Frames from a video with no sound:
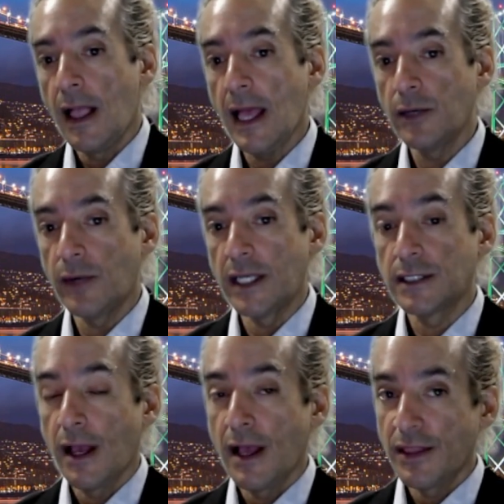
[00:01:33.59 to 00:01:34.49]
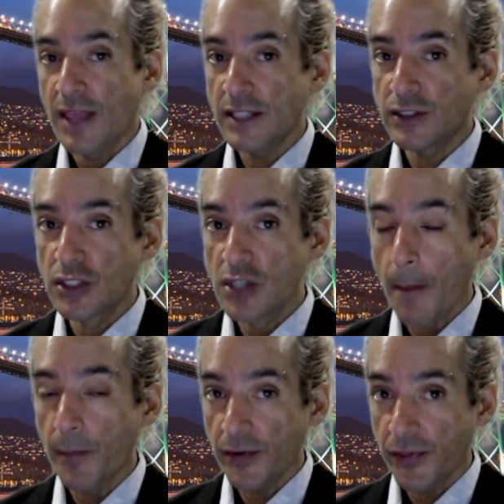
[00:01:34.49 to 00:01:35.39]
Anyways, that's
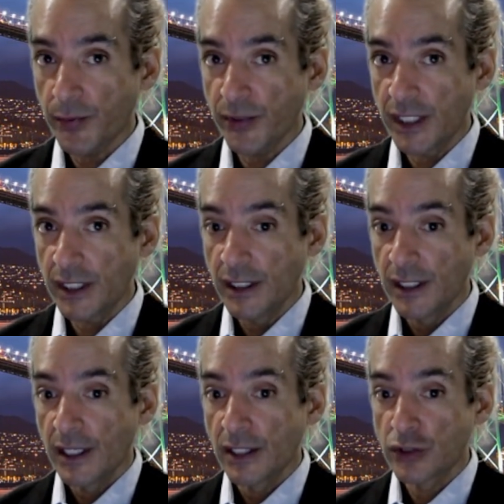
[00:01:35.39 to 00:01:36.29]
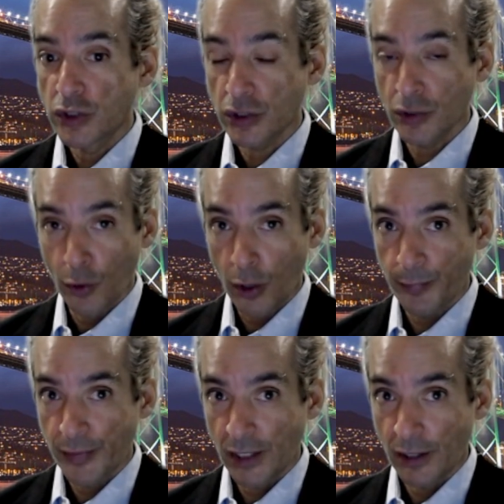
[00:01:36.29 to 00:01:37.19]
number three,
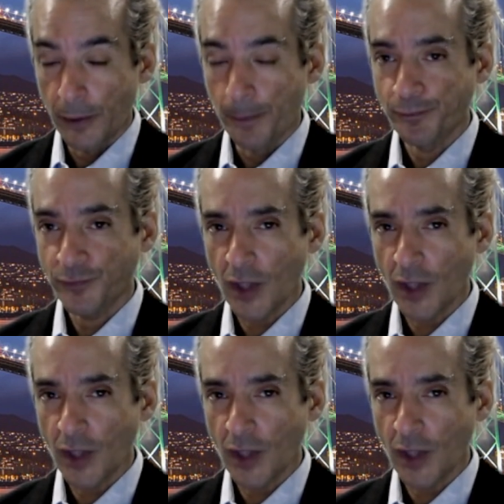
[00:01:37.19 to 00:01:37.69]
Scorpio.